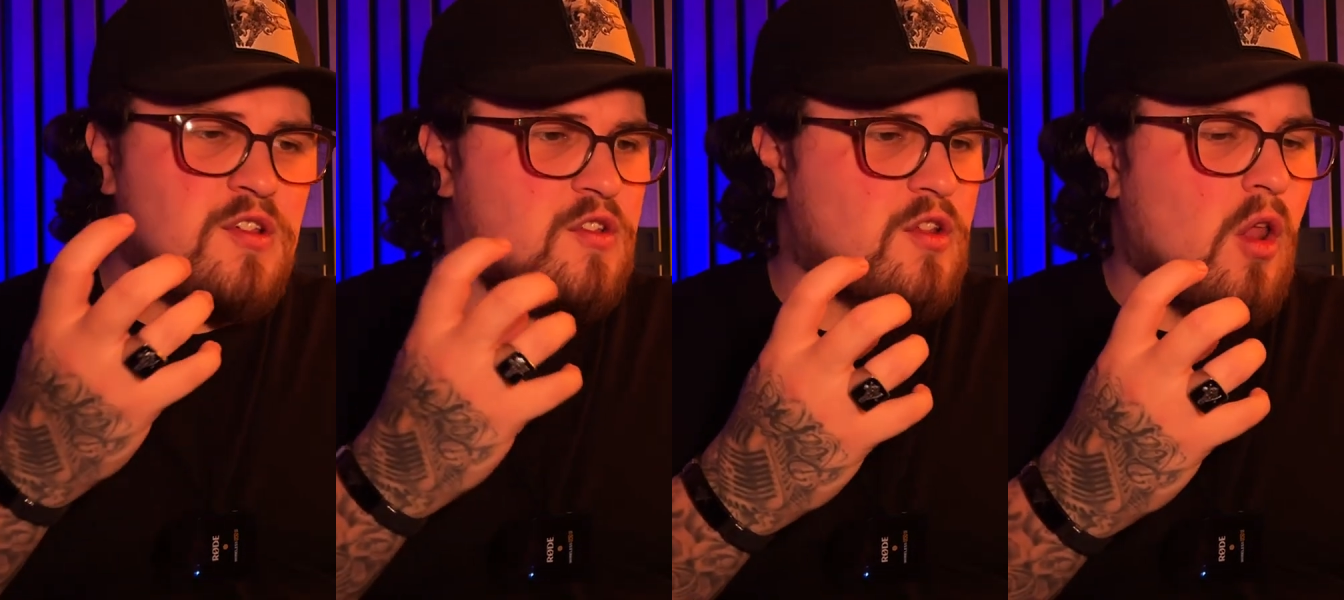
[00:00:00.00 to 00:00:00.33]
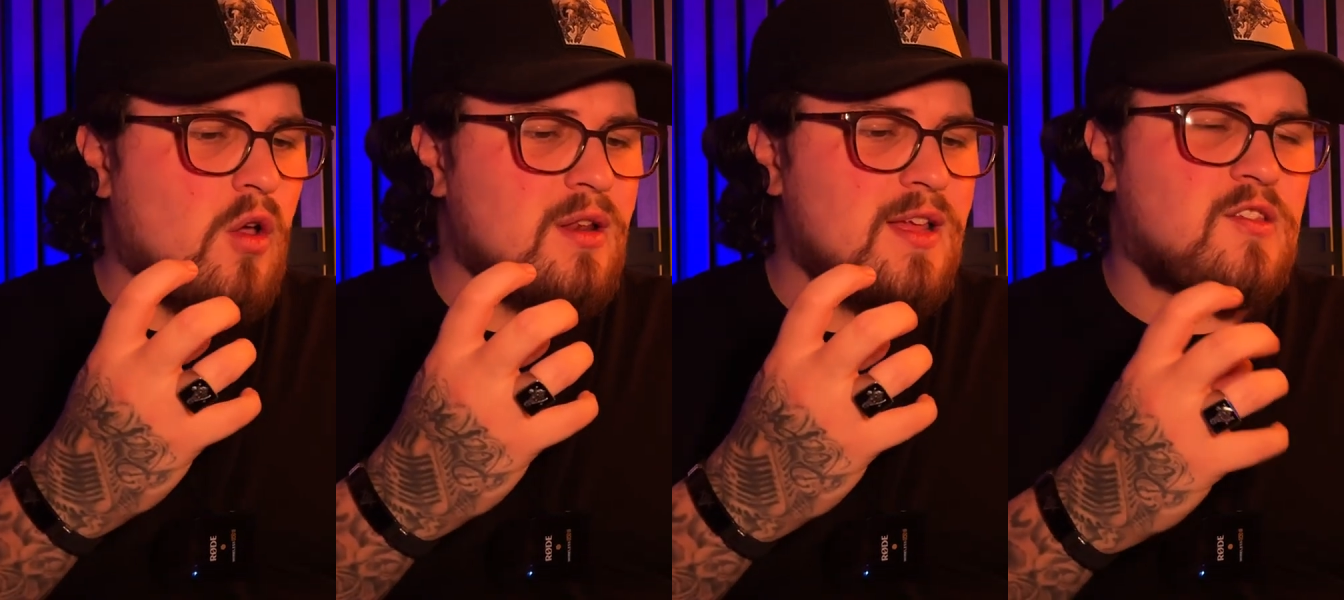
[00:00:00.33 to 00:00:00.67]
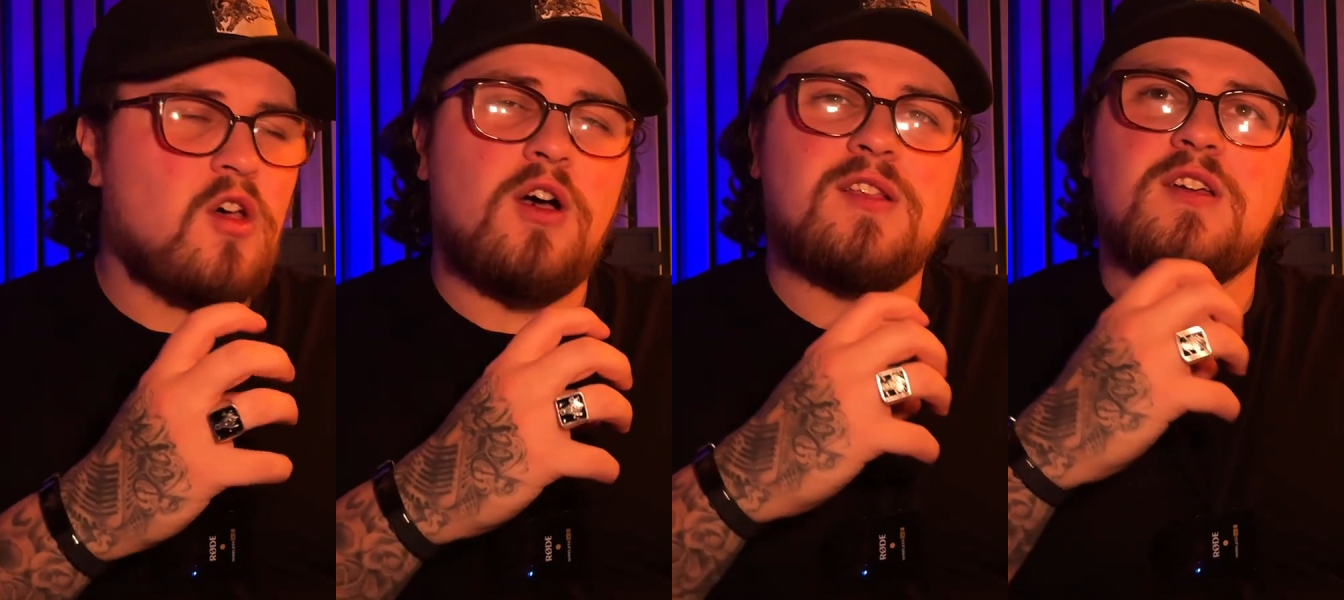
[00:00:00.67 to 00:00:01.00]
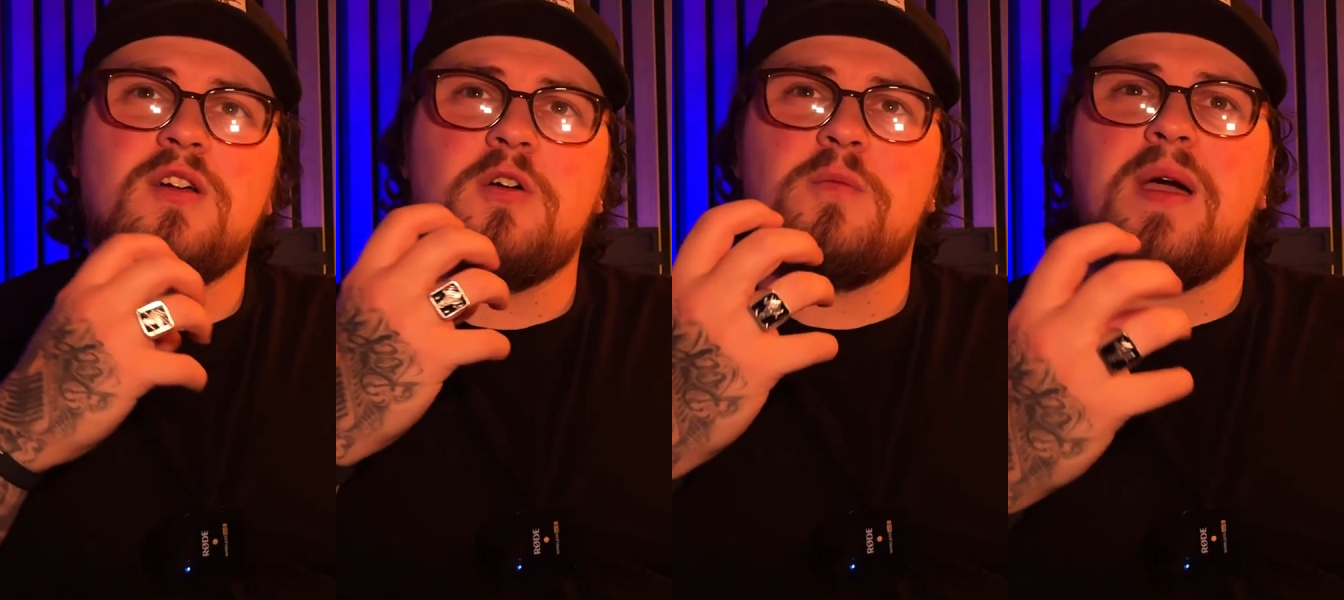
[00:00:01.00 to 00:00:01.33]
is slightly
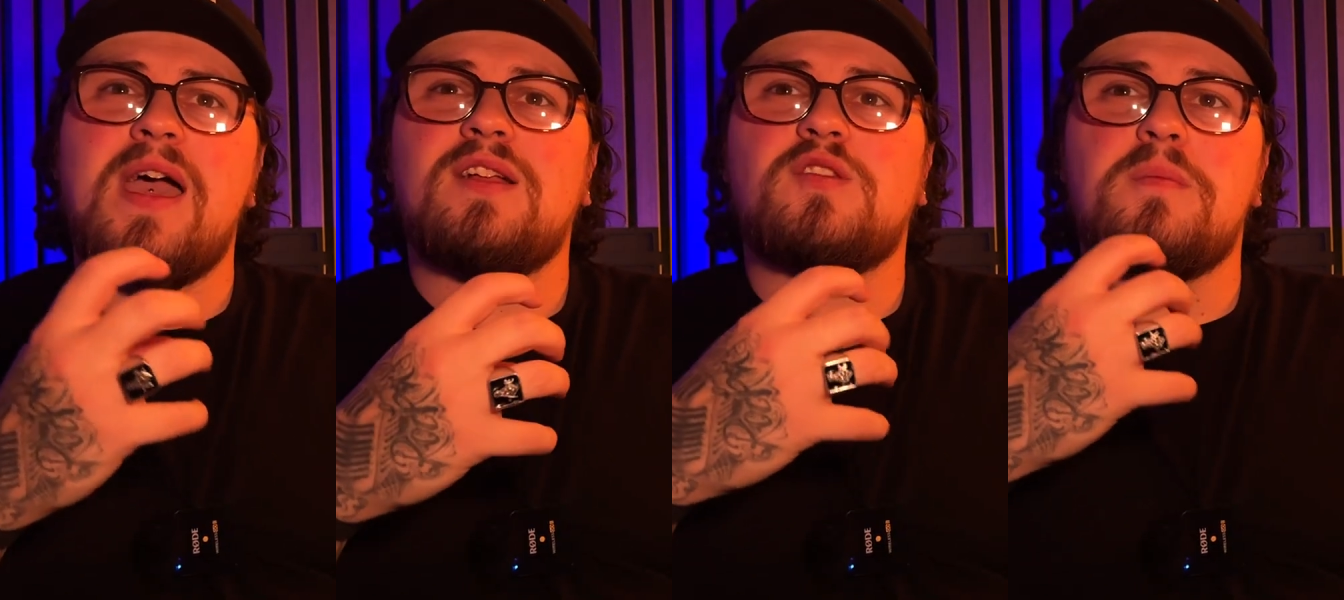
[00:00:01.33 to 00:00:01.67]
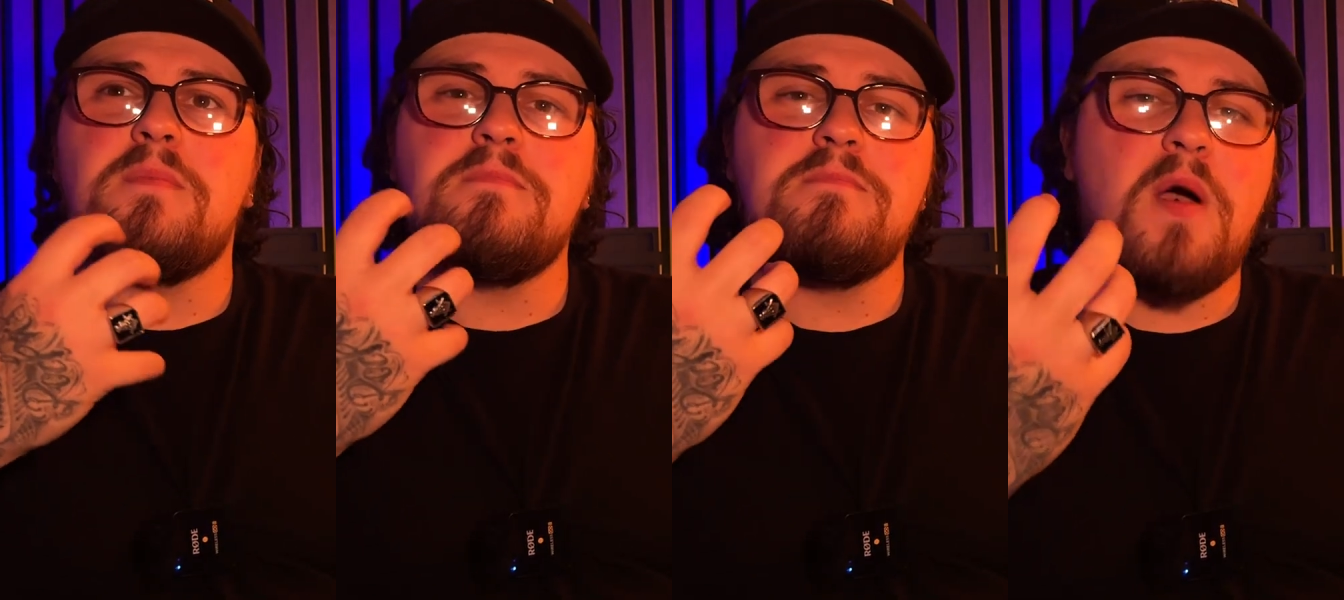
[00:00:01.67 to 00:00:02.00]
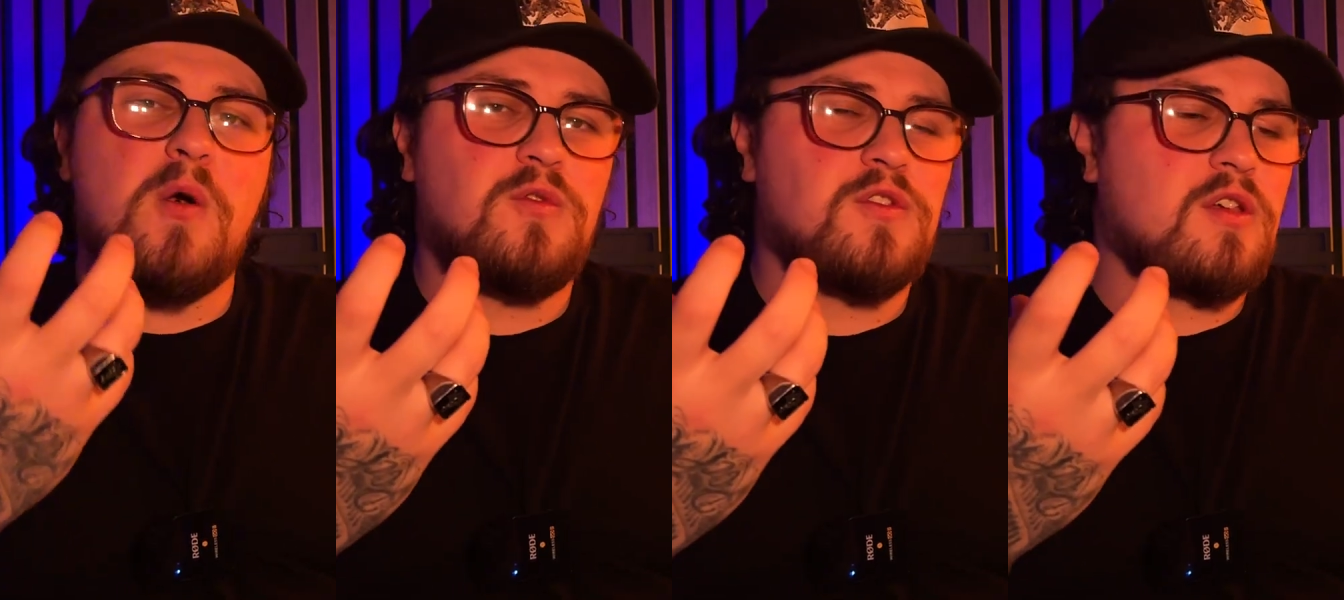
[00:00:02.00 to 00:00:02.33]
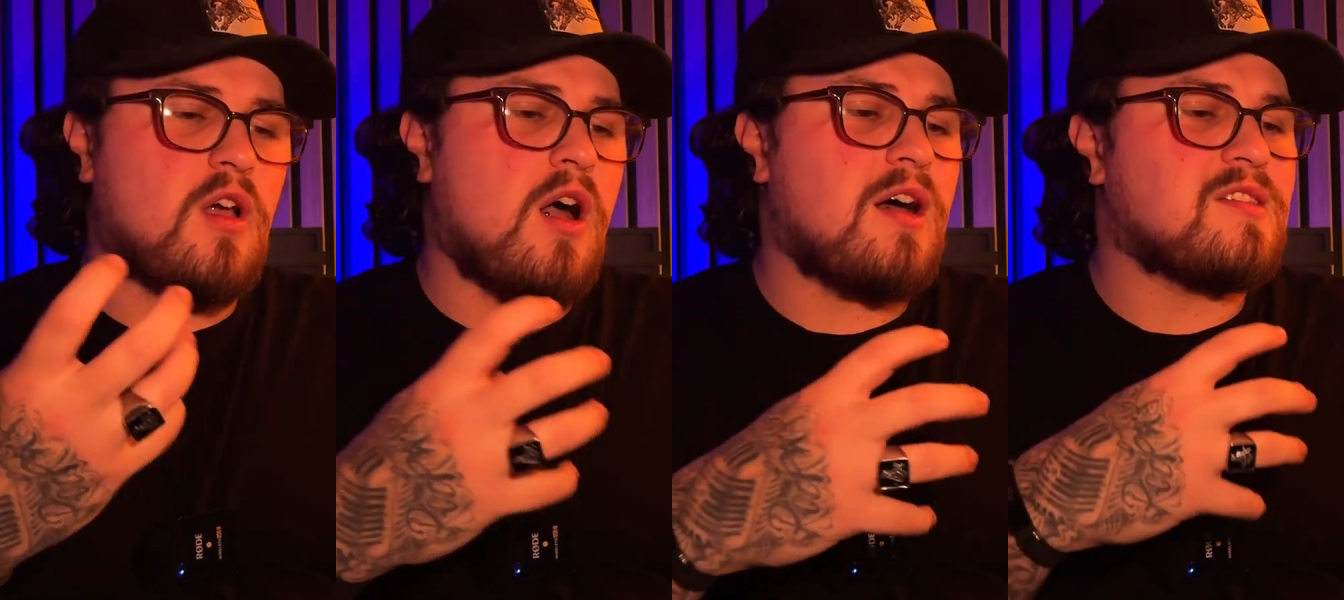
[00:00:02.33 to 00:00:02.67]
tighter compared to most
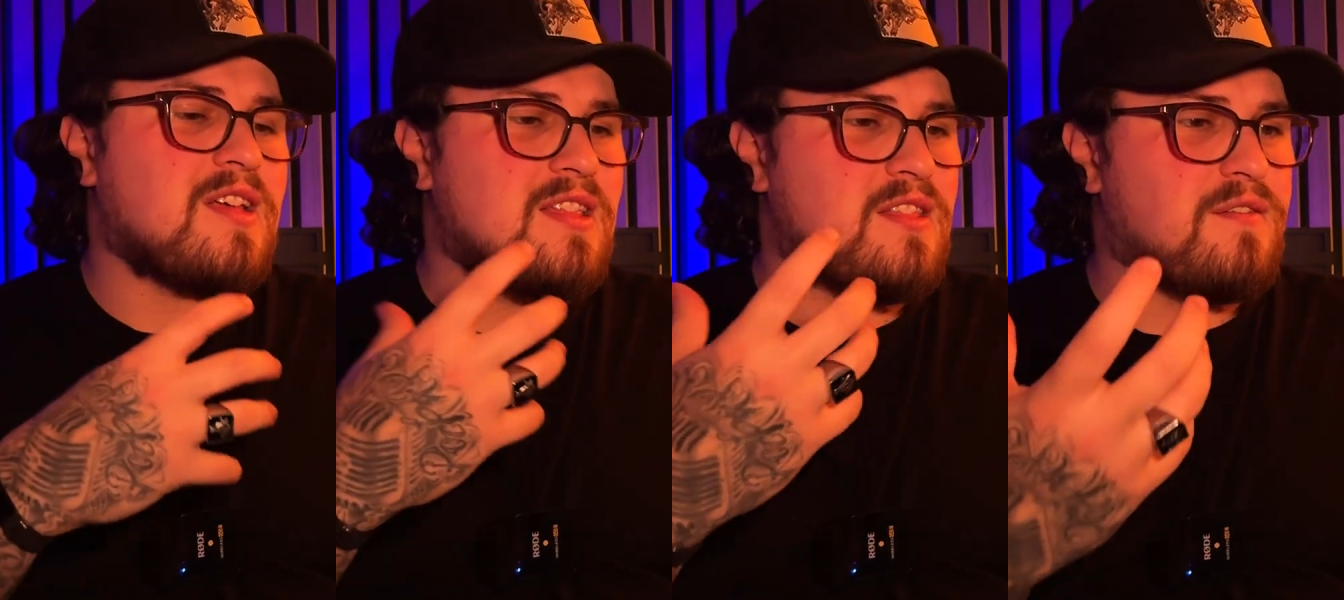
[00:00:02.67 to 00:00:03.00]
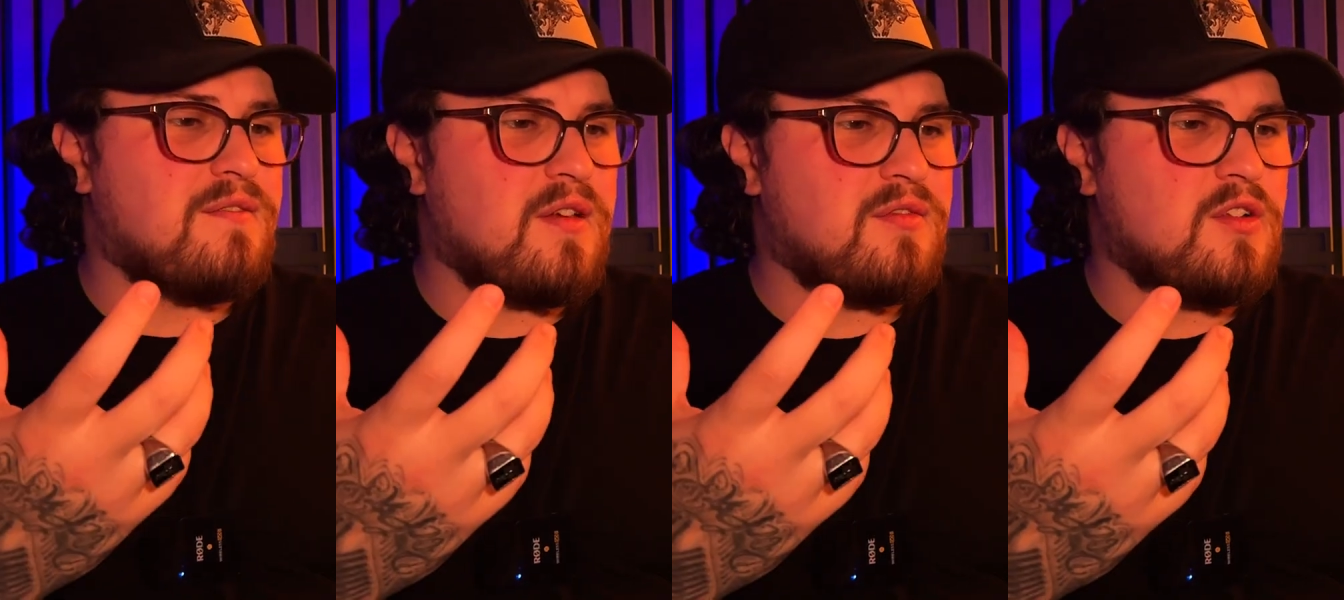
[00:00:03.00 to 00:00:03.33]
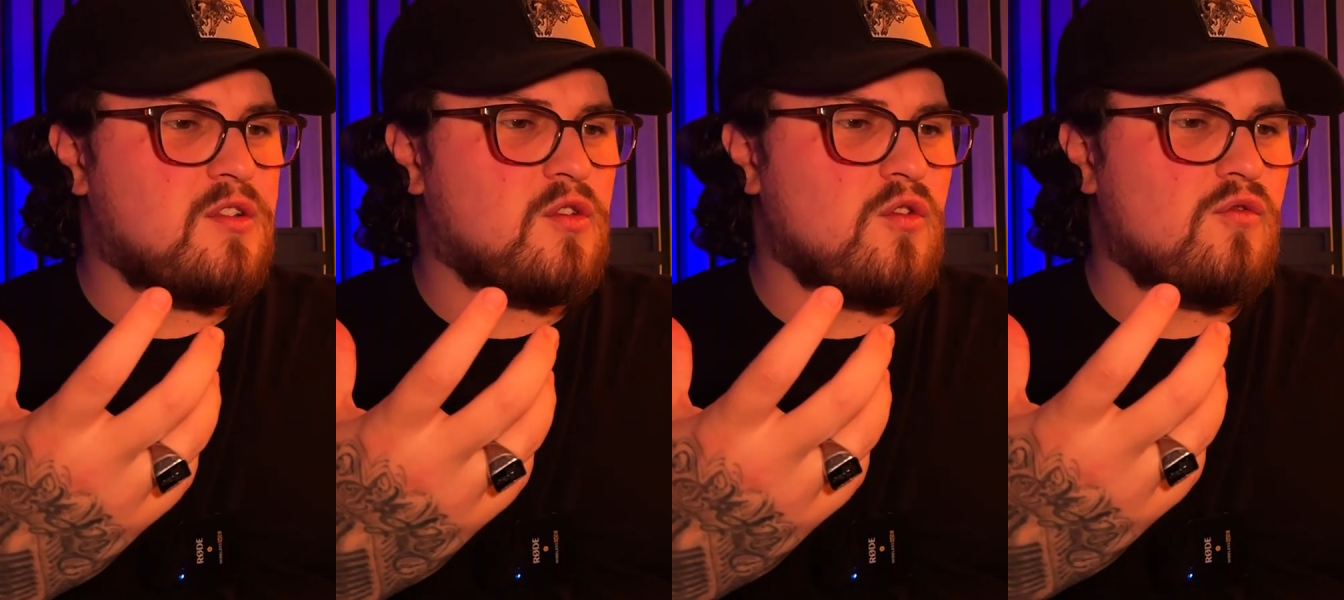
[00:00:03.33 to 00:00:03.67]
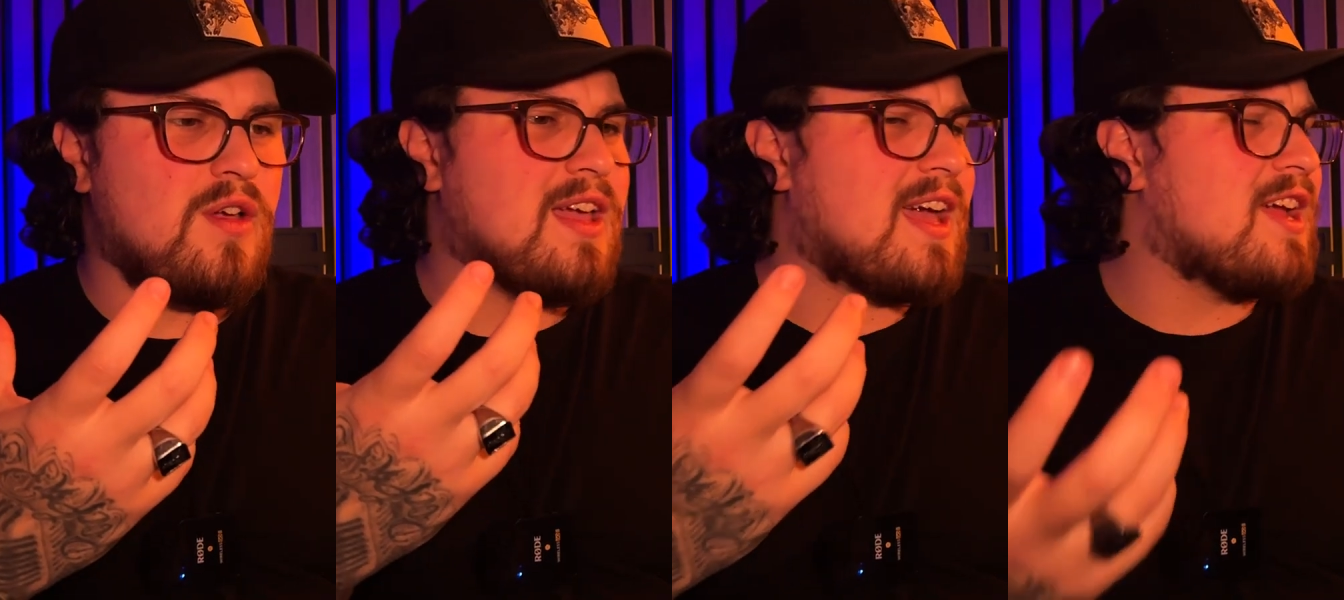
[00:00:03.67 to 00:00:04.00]
cigars in the 52
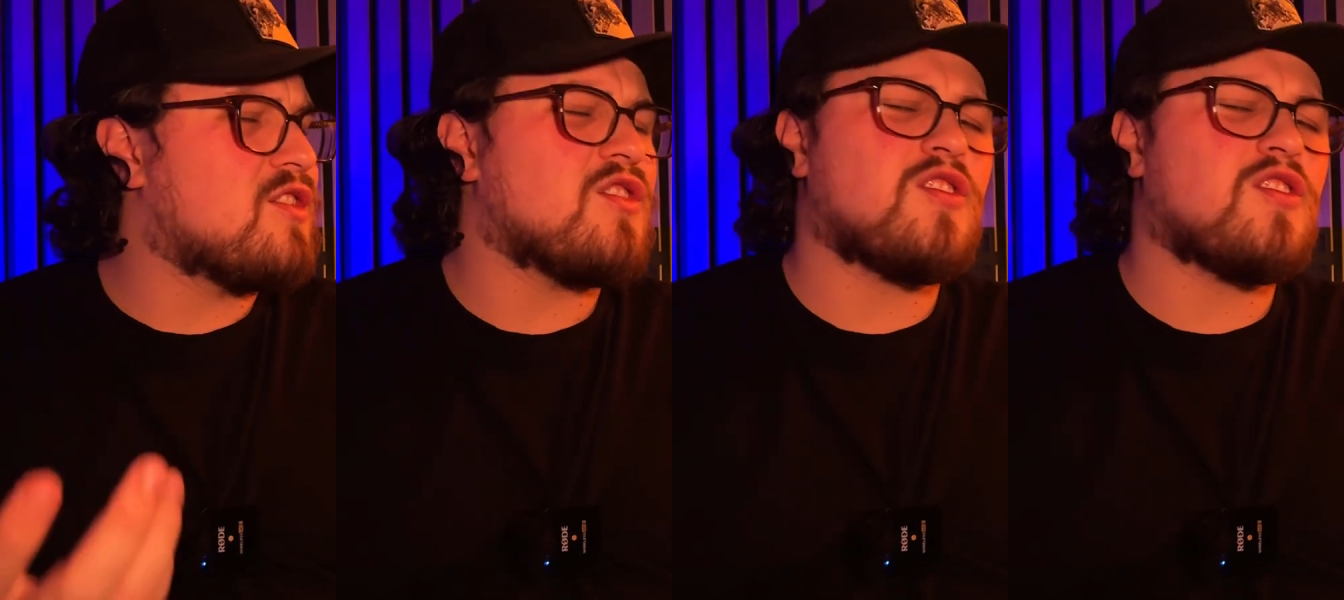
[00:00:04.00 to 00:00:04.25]
ring gauge.